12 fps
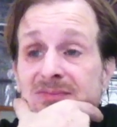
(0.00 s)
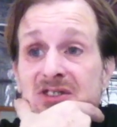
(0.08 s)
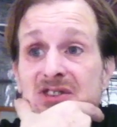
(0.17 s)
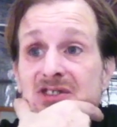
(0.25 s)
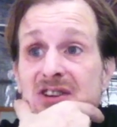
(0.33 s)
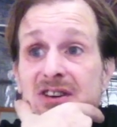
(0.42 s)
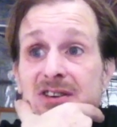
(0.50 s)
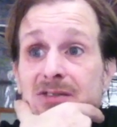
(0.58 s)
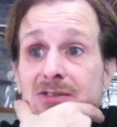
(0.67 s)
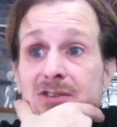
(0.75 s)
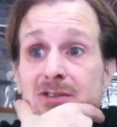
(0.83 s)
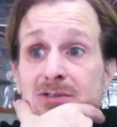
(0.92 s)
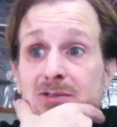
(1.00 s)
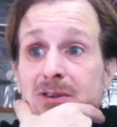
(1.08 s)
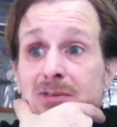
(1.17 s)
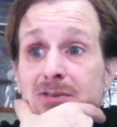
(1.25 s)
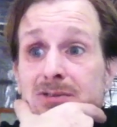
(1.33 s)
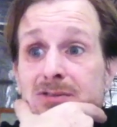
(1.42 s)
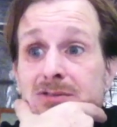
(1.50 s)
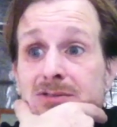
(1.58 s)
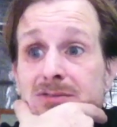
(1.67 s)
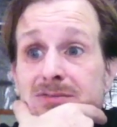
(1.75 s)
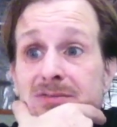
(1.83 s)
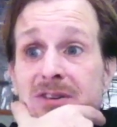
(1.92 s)
Jeez, I don't even know who I wrote
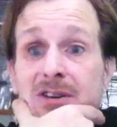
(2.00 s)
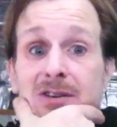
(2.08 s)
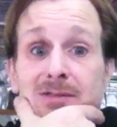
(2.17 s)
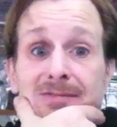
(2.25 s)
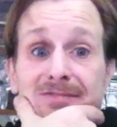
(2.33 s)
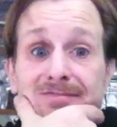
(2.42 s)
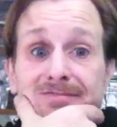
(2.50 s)
to now.